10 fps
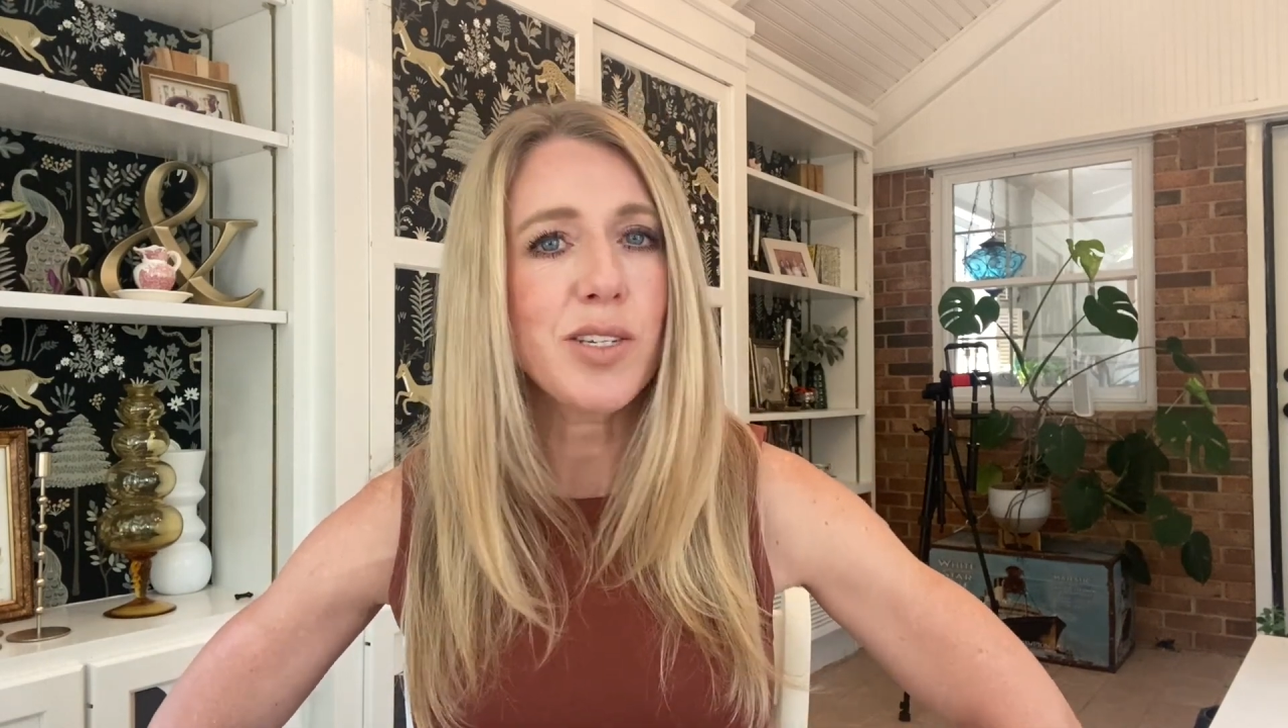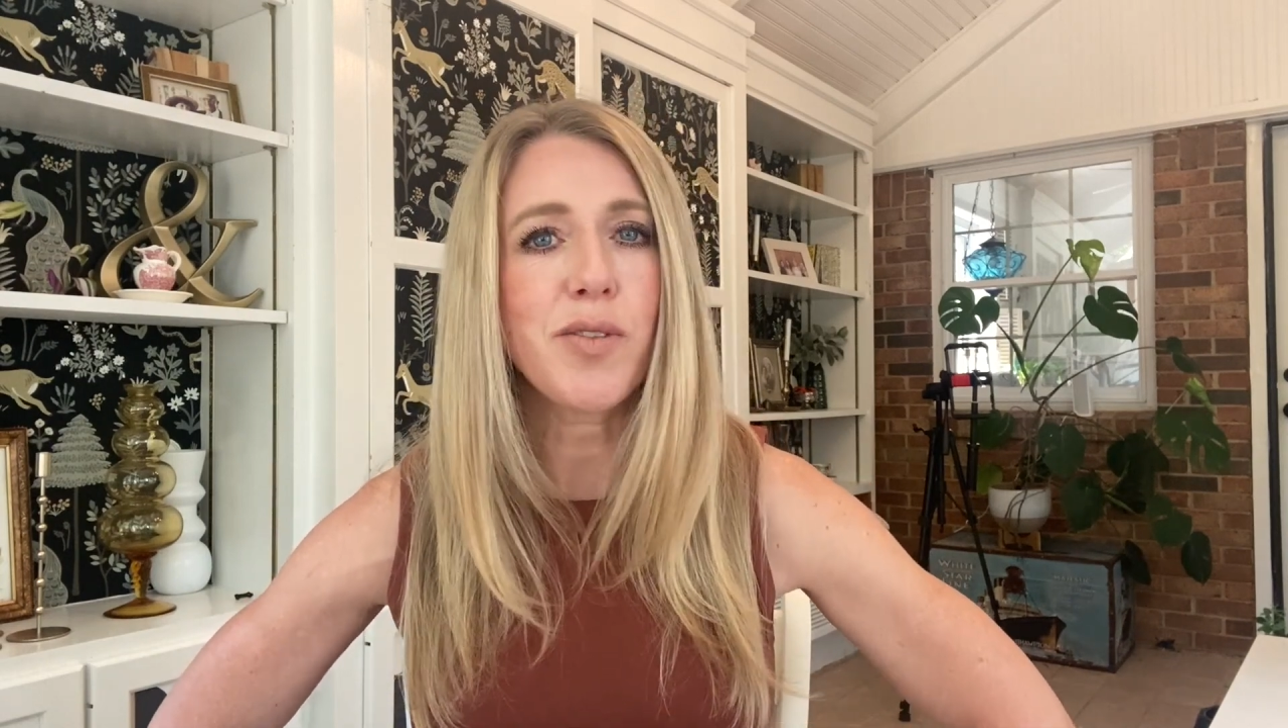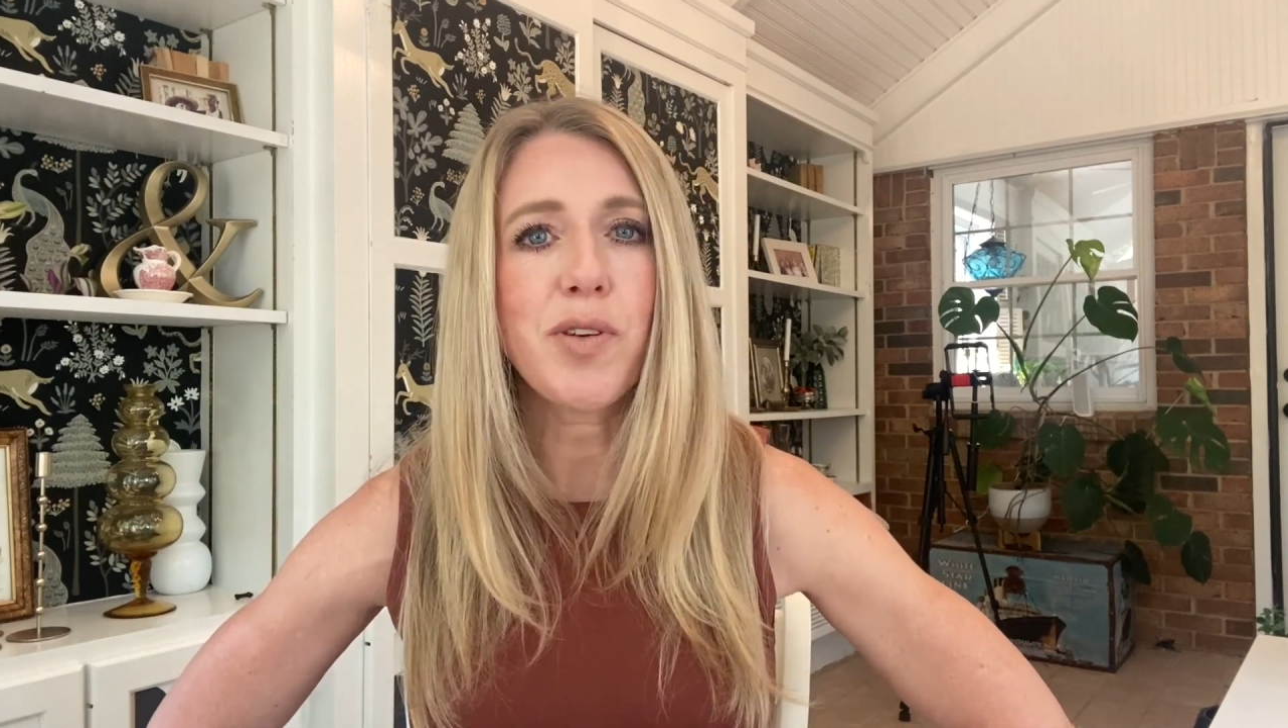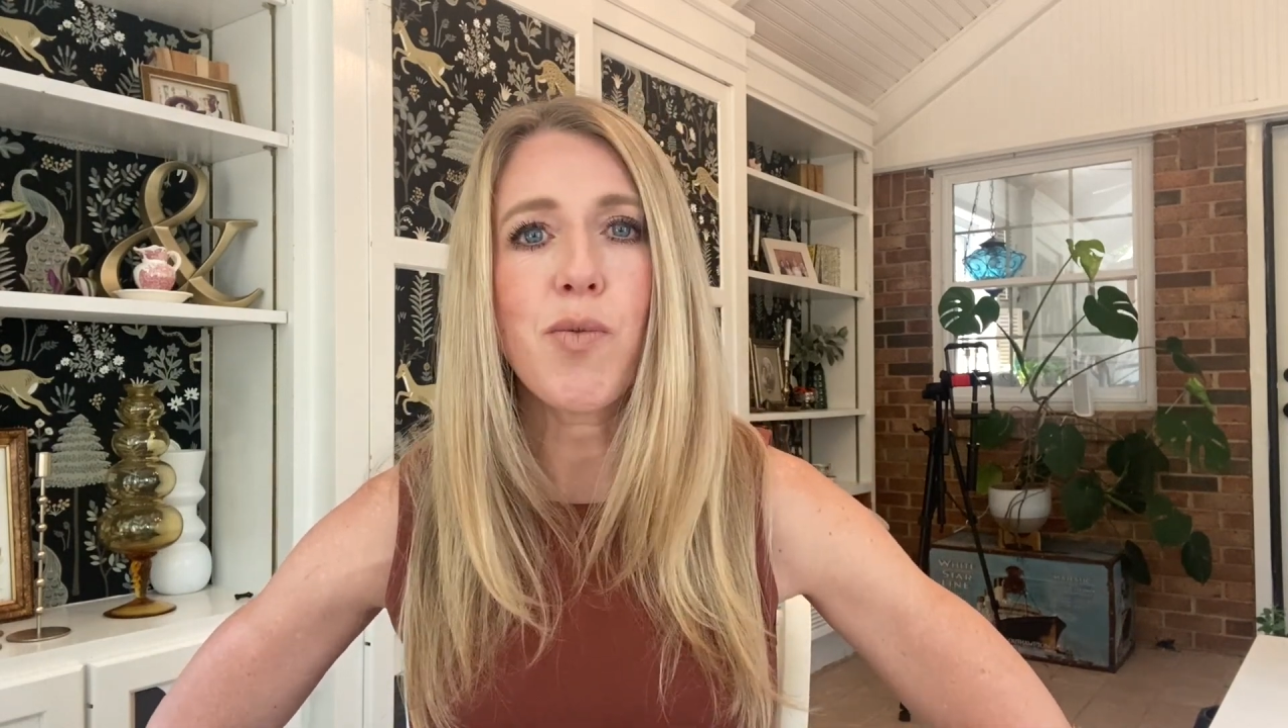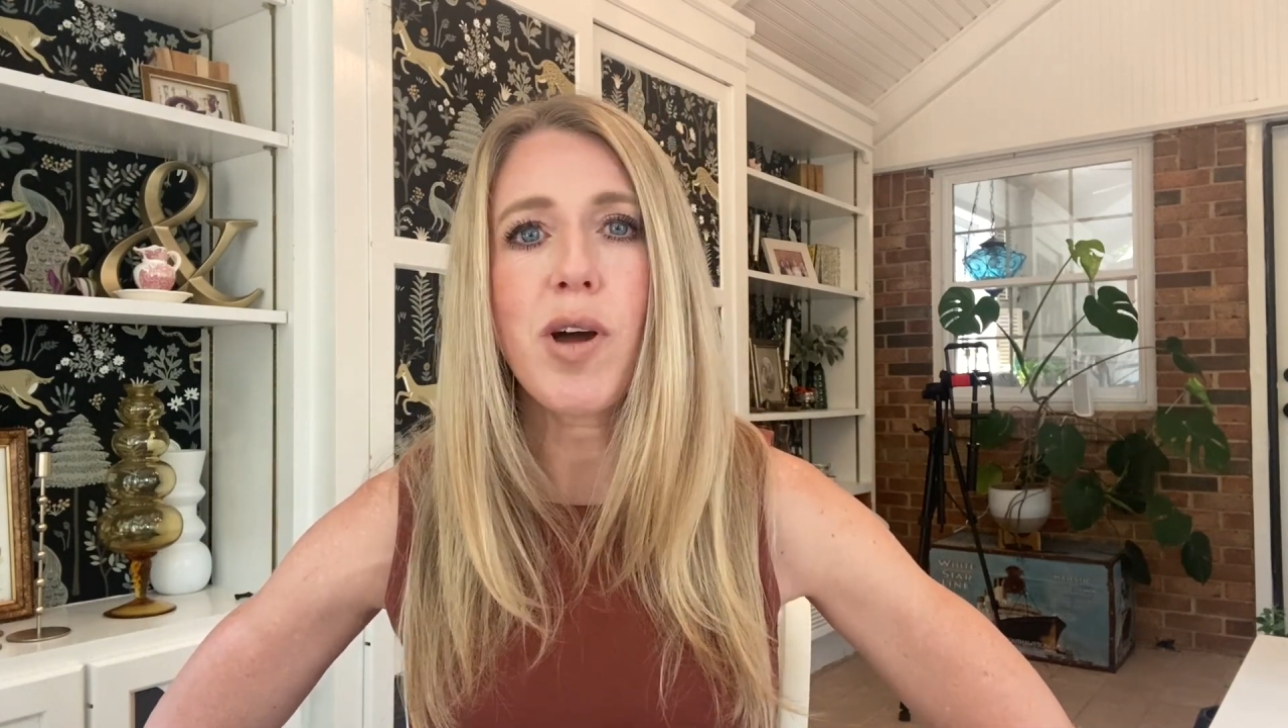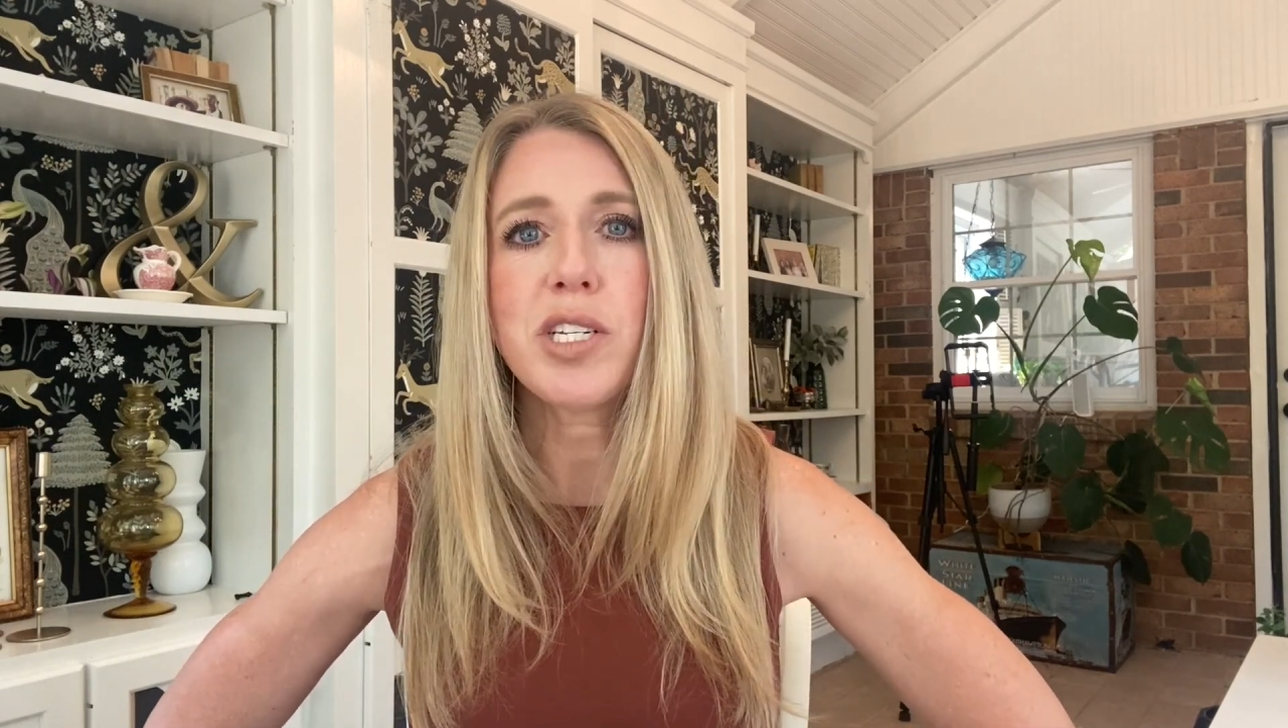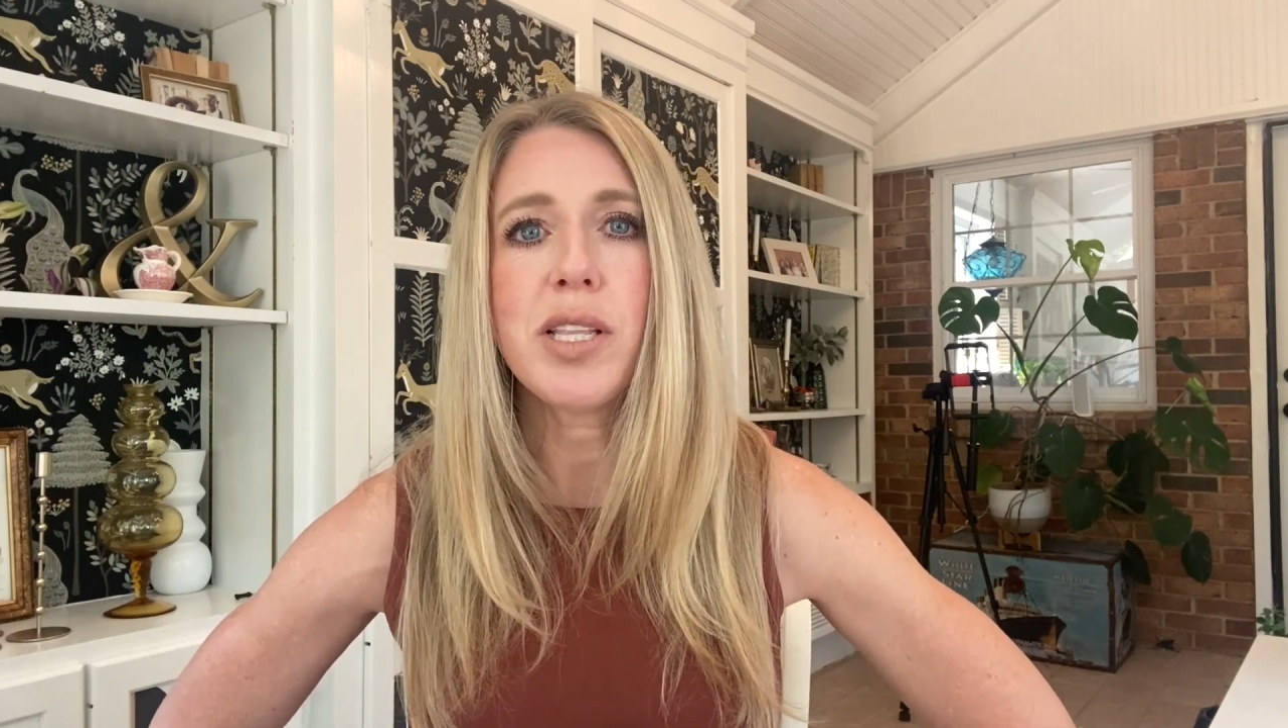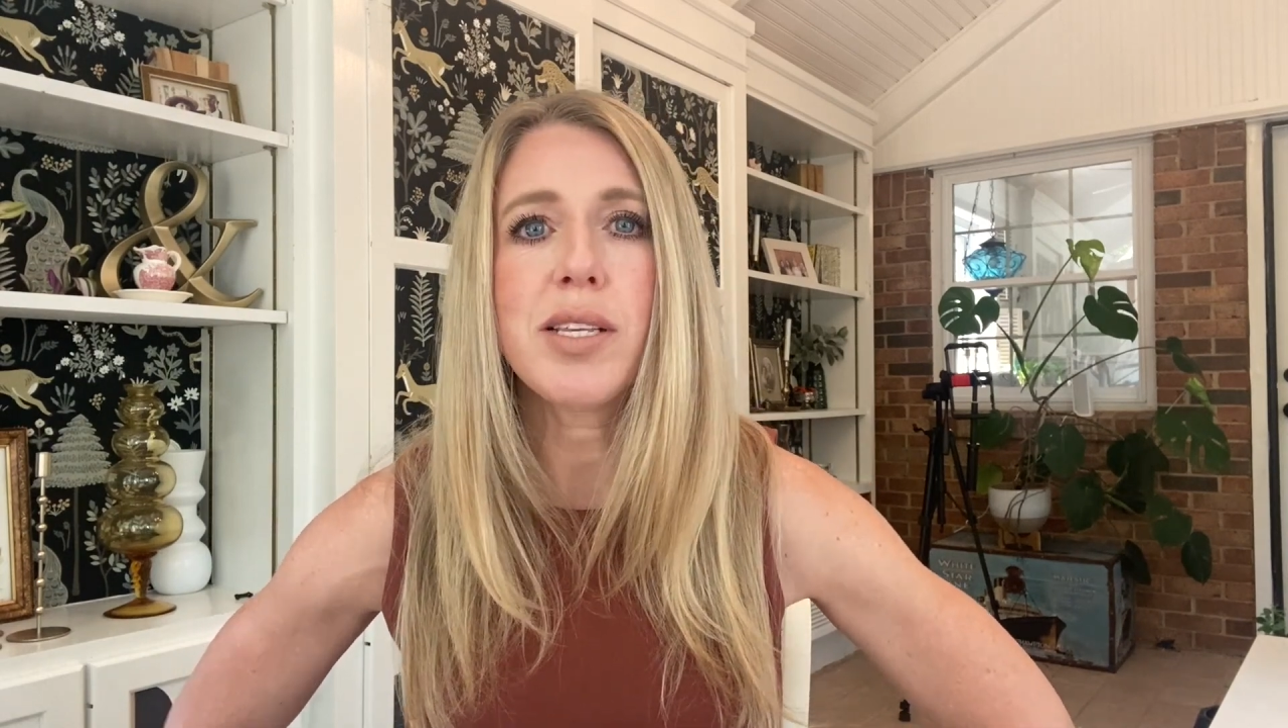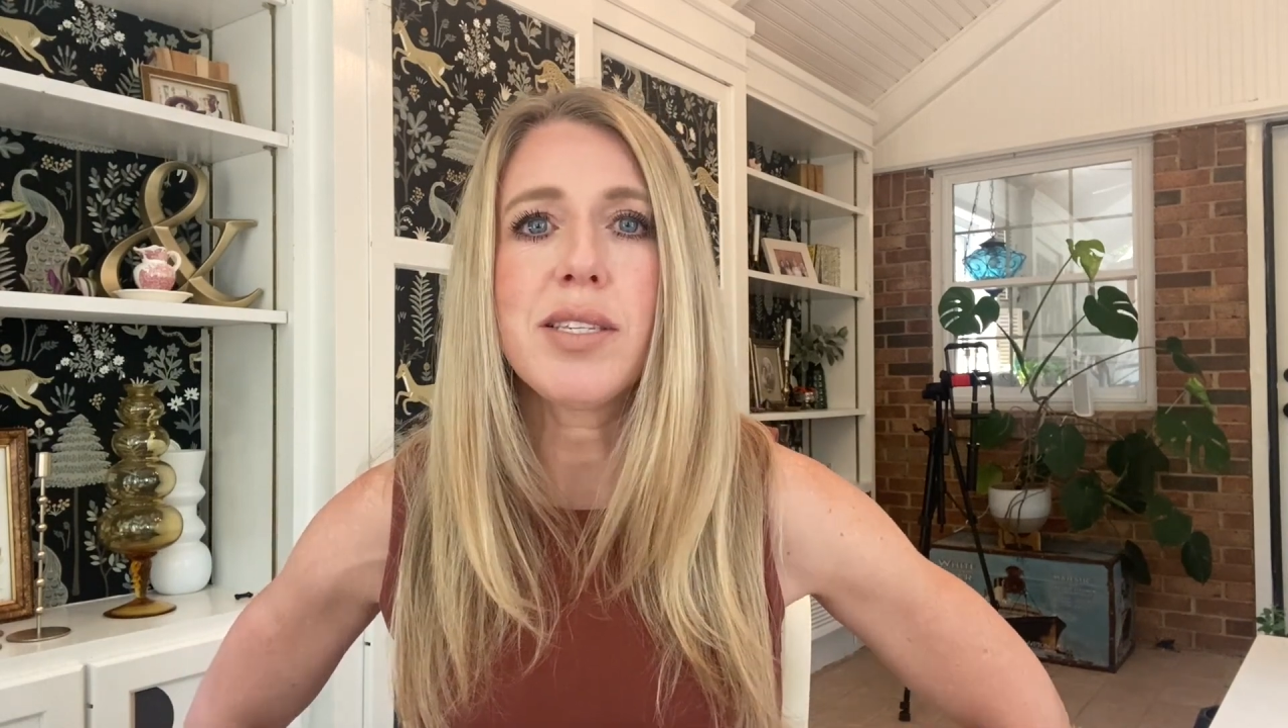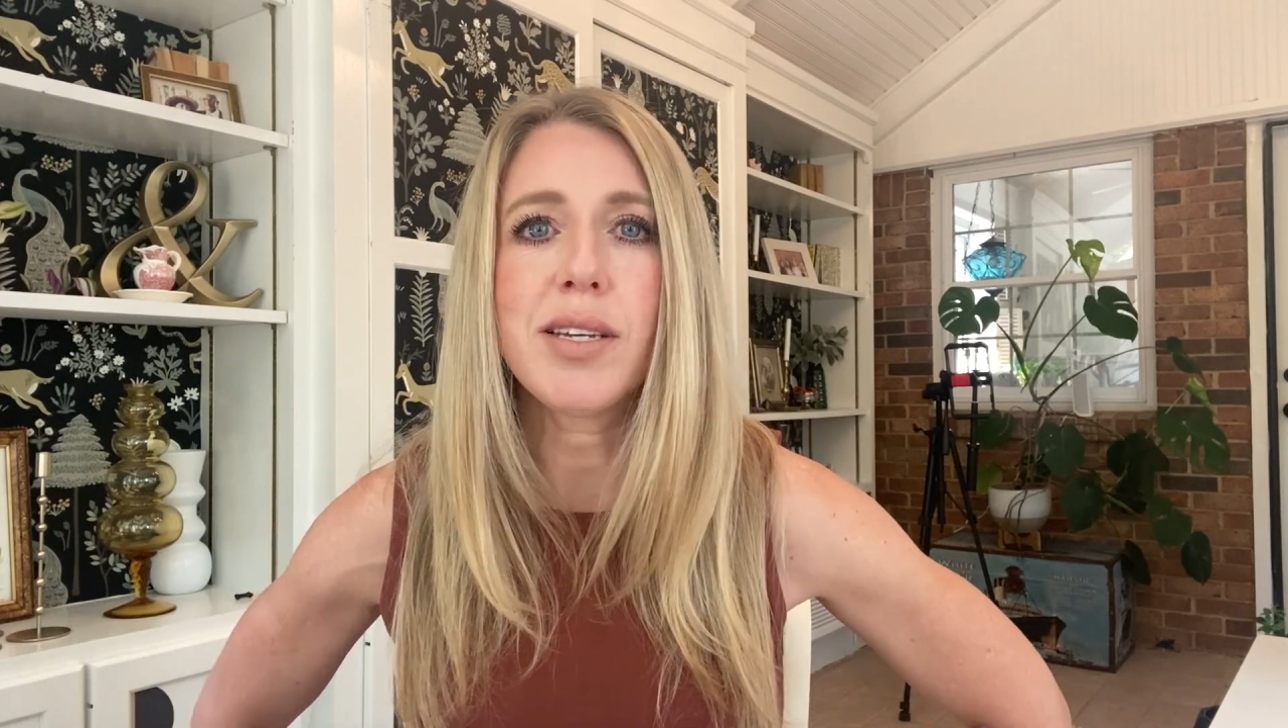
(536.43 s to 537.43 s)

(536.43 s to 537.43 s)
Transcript: So if you're watching this